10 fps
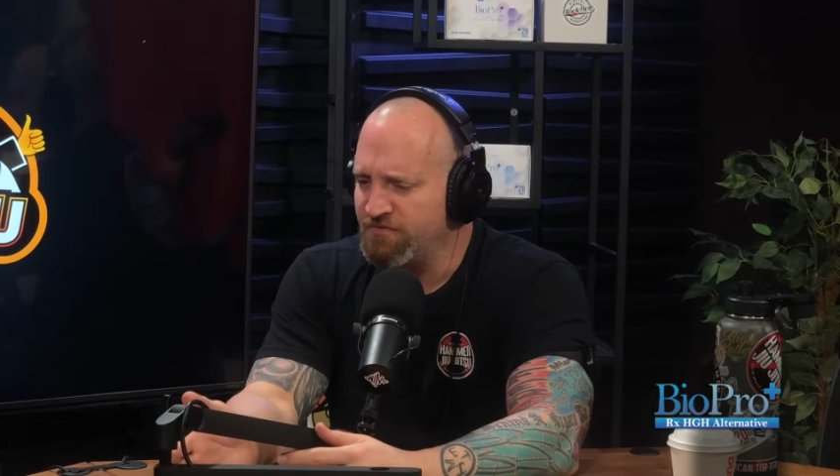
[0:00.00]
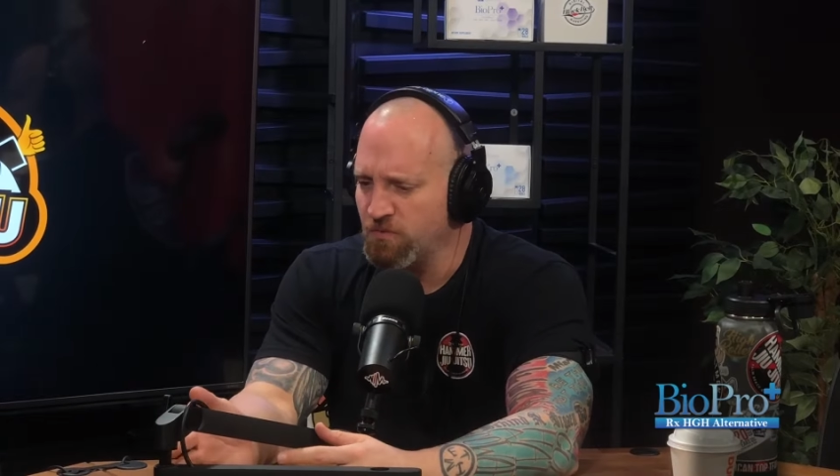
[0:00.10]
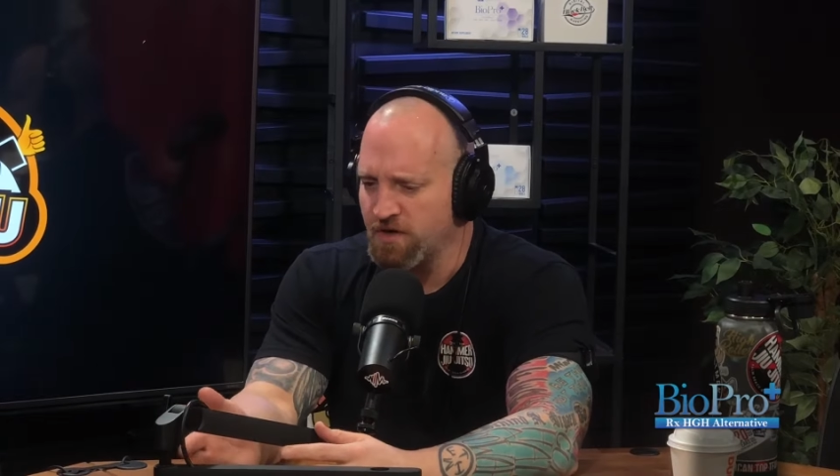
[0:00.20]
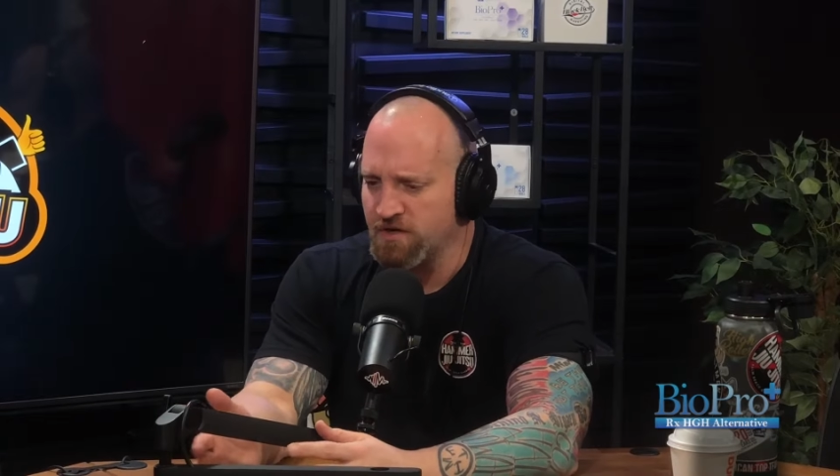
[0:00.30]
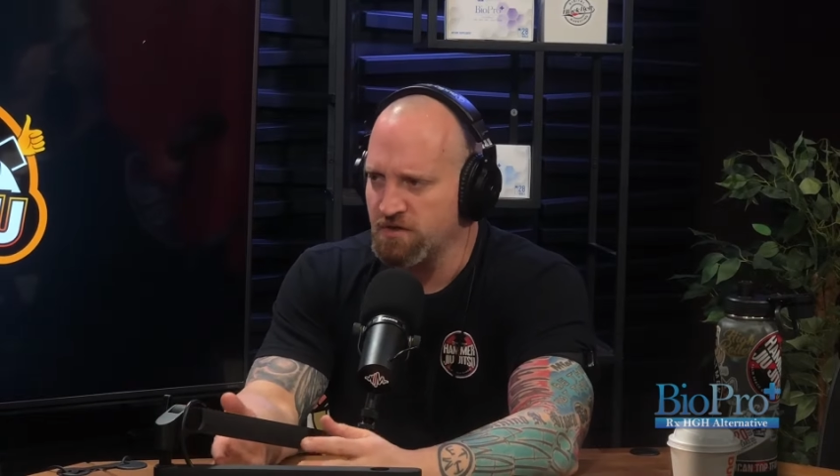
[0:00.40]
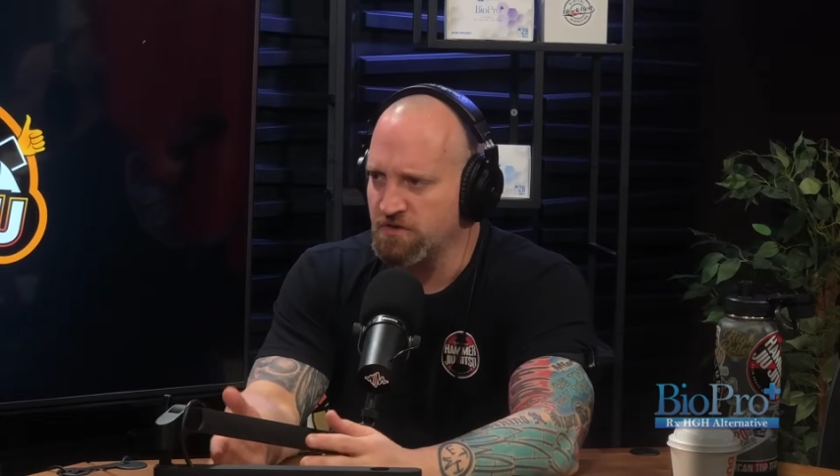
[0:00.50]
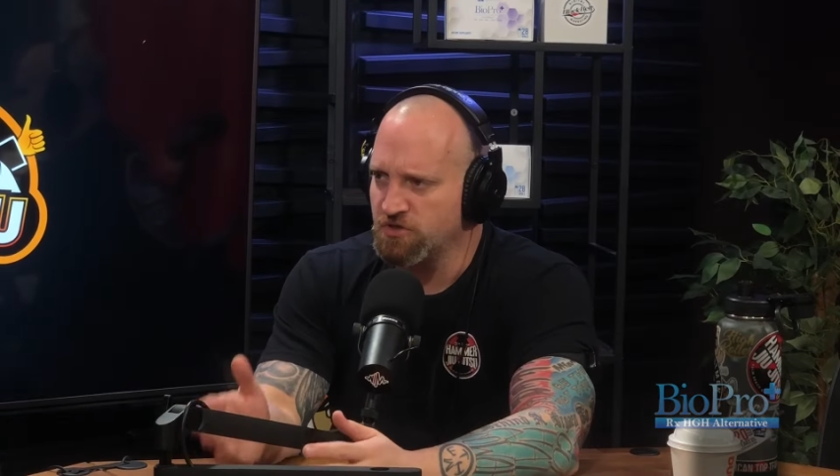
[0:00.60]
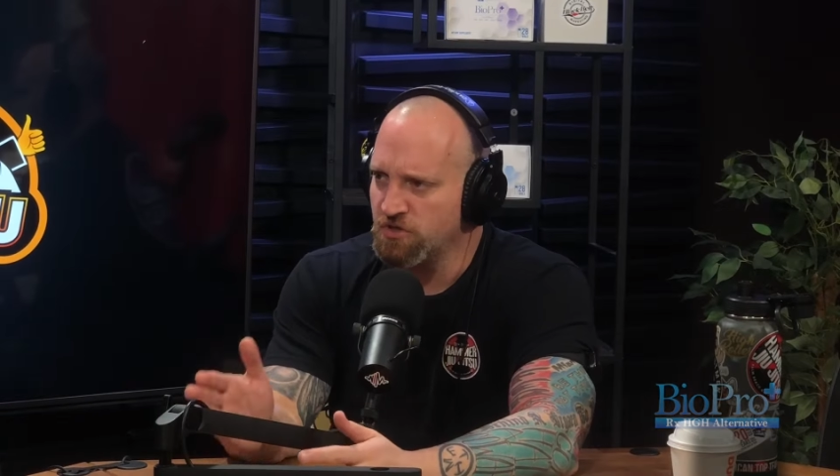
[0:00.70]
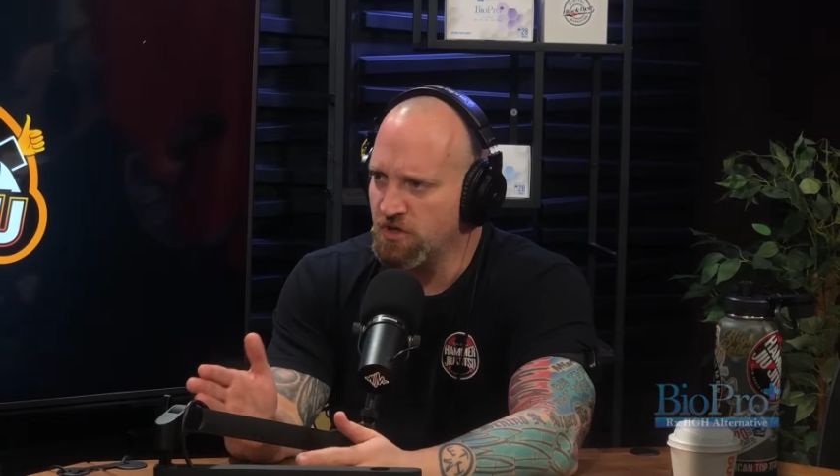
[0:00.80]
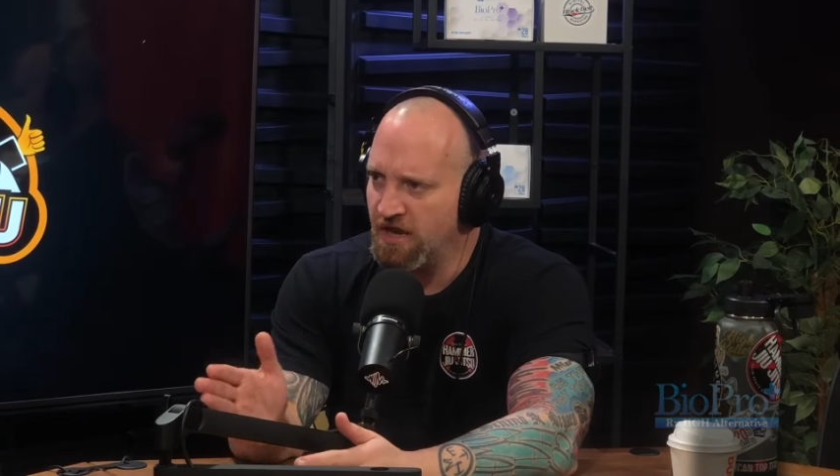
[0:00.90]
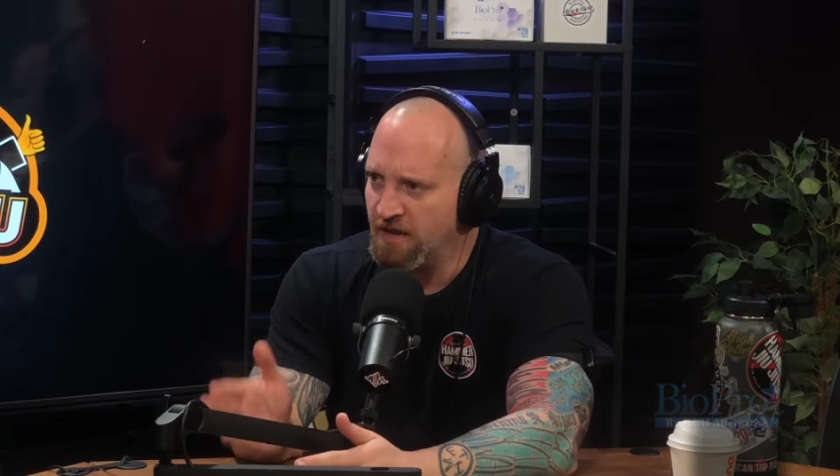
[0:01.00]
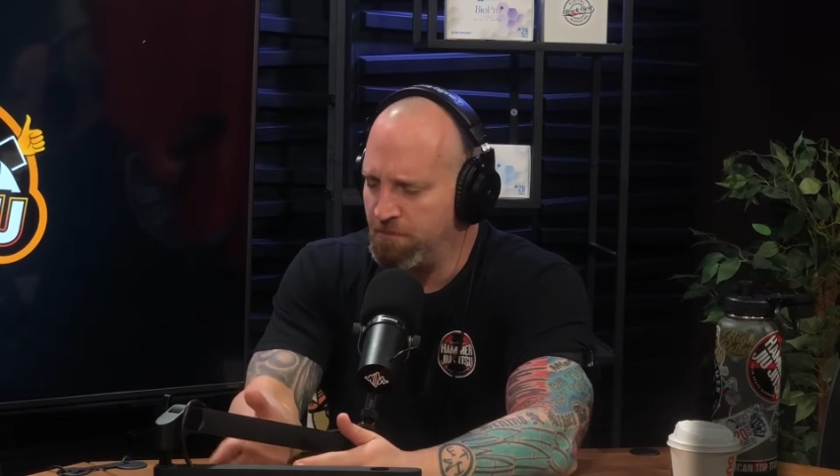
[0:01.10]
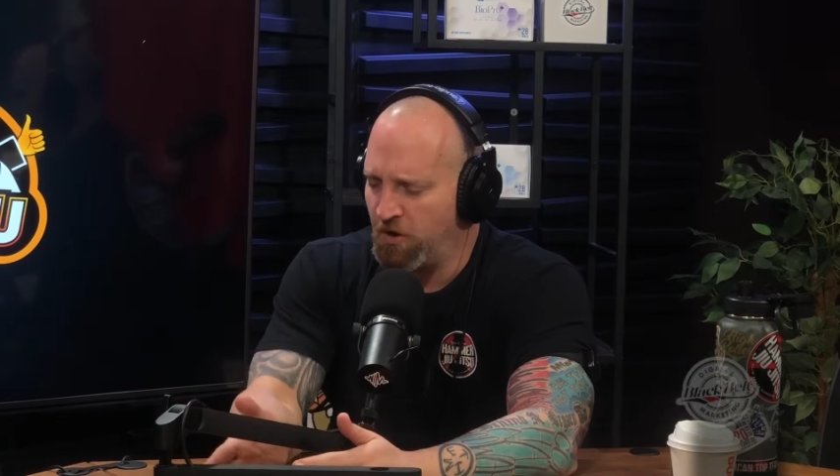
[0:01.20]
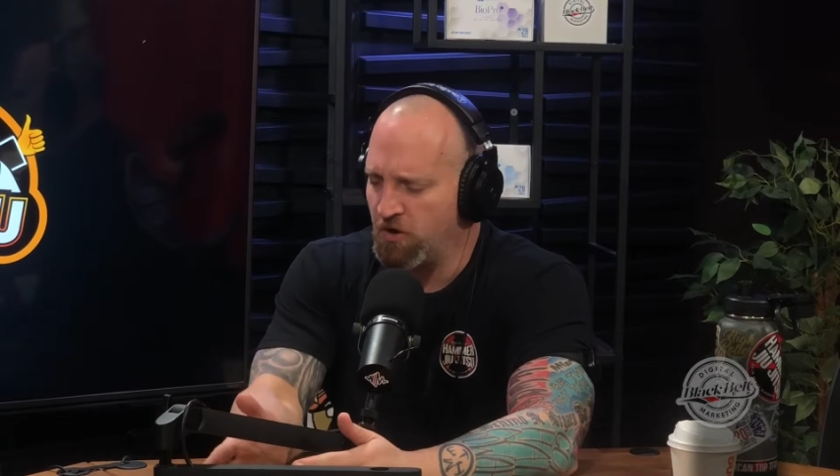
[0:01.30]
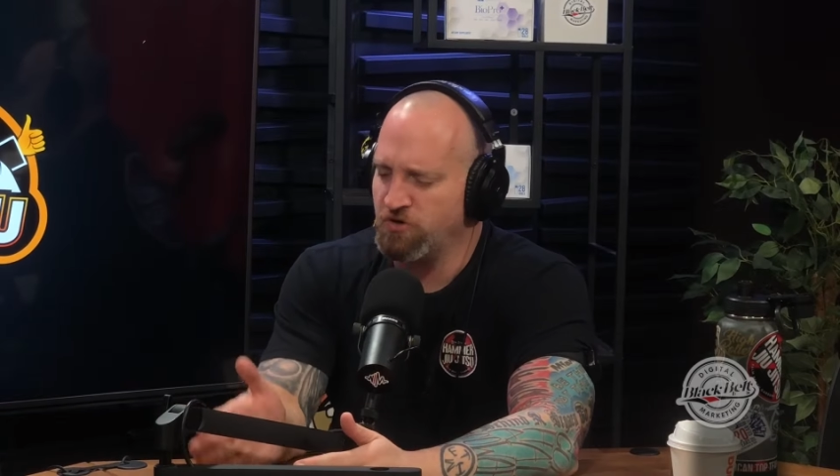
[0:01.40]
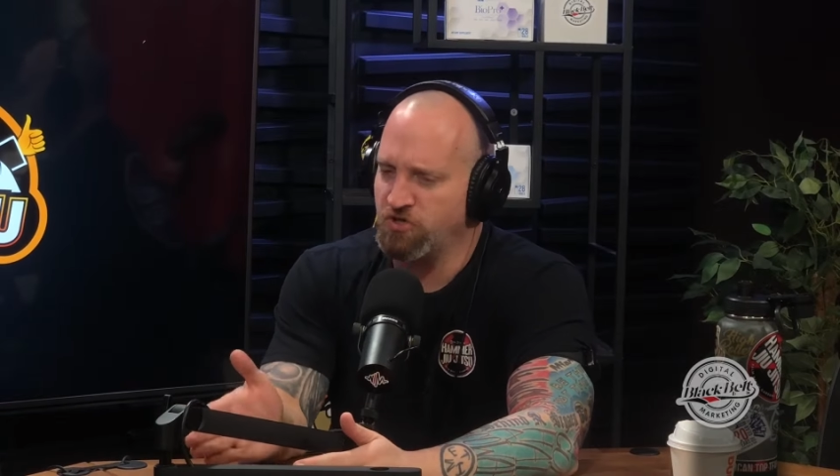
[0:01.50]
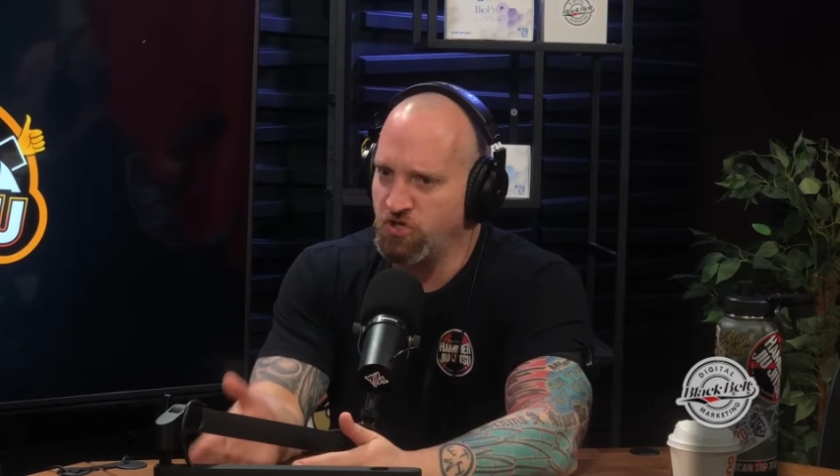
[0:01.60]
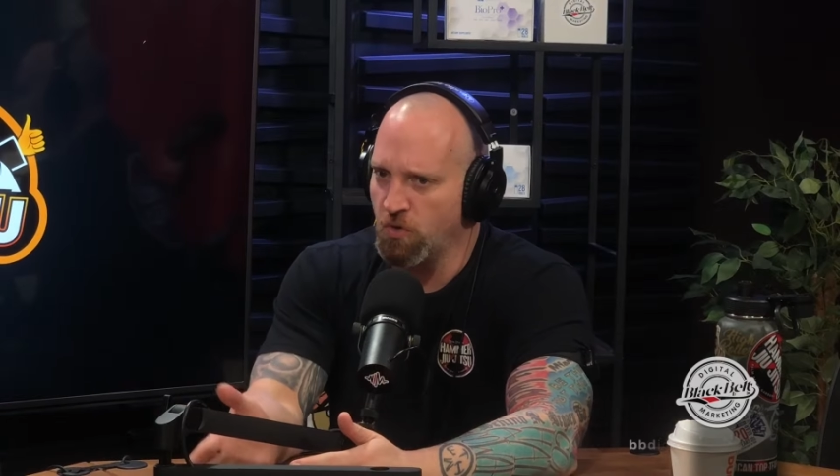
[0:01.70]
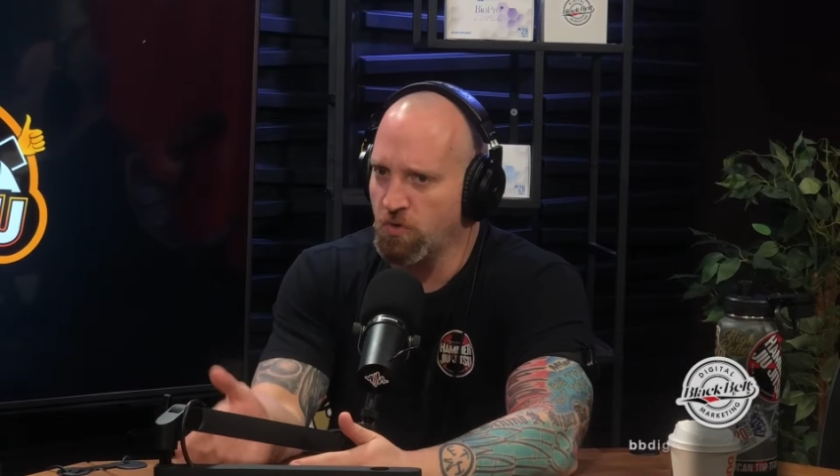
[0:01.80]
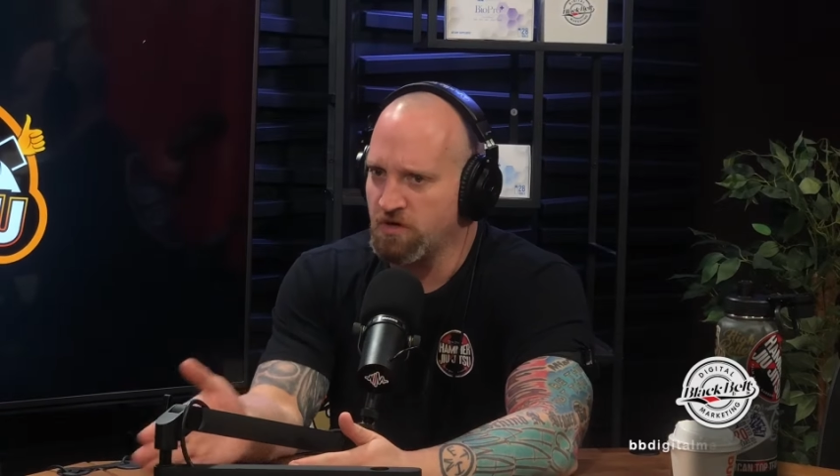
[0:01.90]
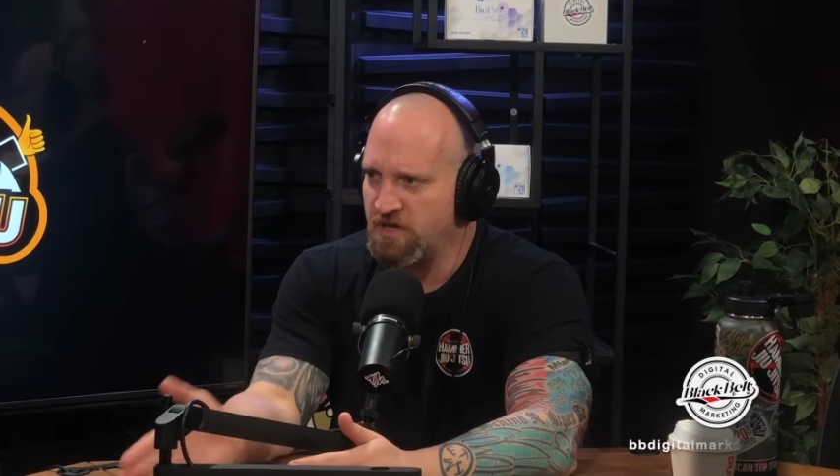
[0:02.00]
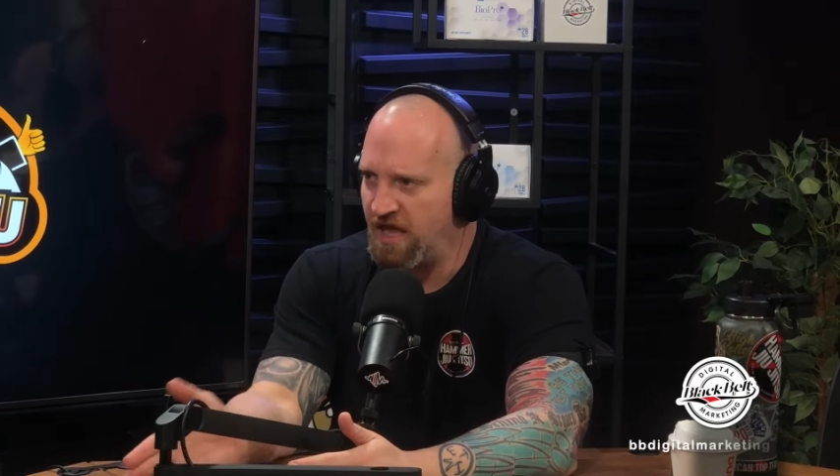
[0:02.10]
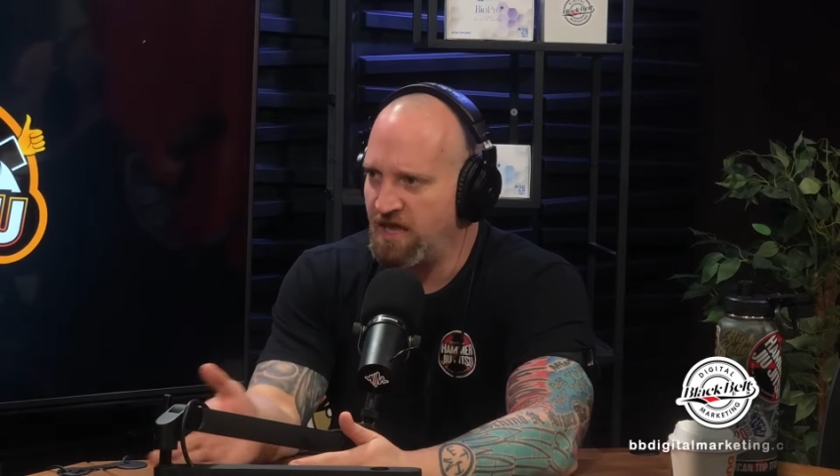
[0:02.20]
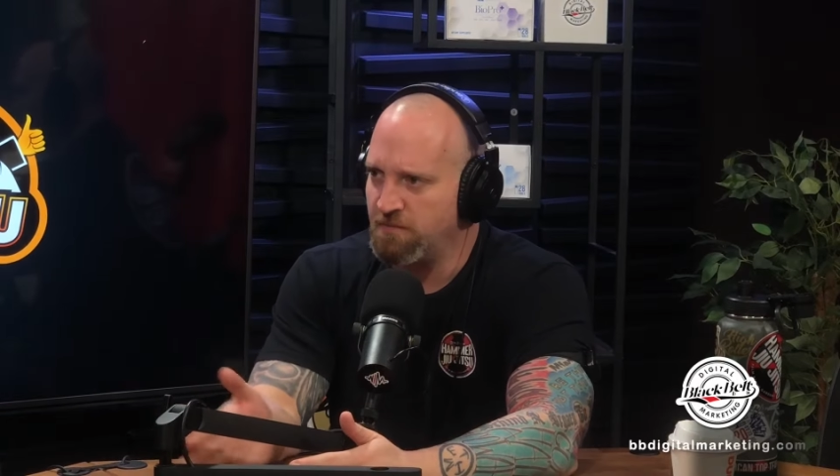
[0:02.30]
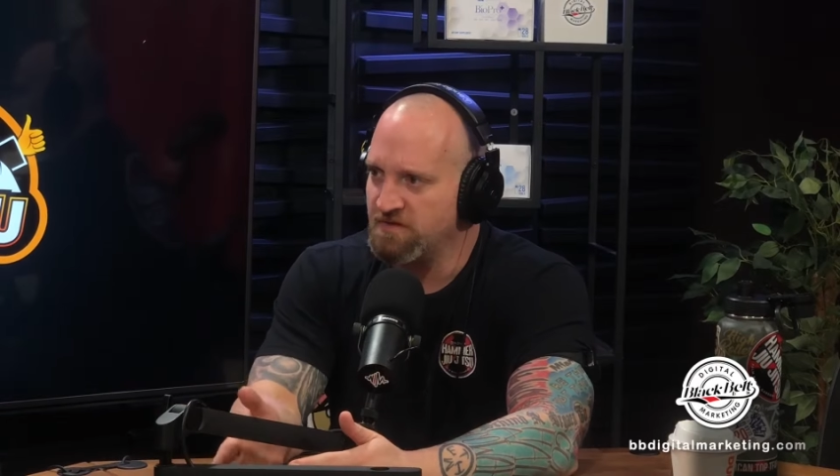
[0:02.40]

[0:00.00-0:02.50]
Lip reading: You want to impart your game,